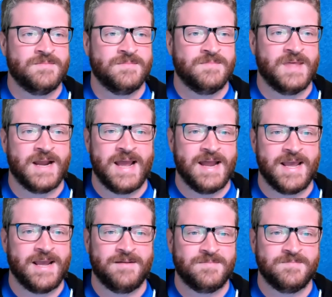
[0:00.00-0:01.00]
Then I had
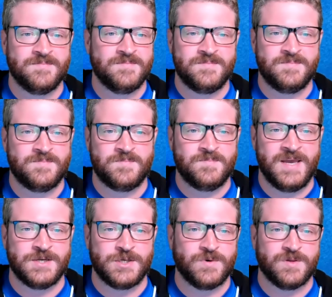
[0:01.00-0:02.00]
a
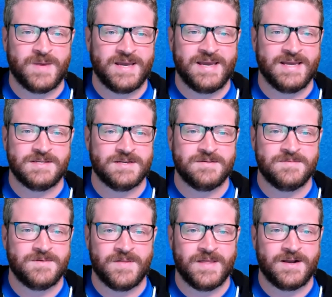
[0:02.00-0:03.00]
issue with my kids and
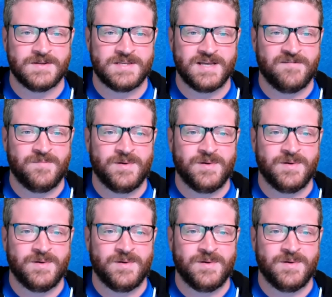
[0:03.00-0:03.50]
all that good stuff.